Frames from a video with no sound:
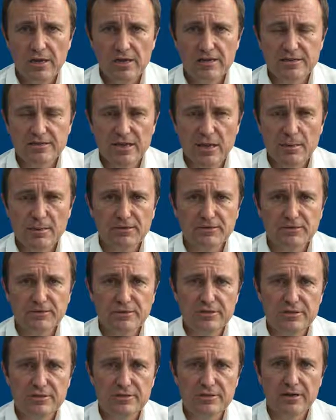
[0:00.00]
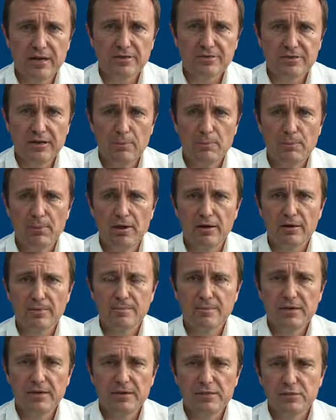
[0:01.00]
examined here at IMPA
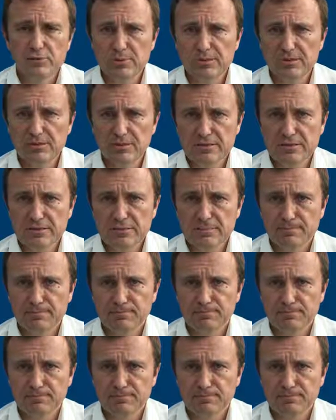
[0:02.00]
in Switzerland.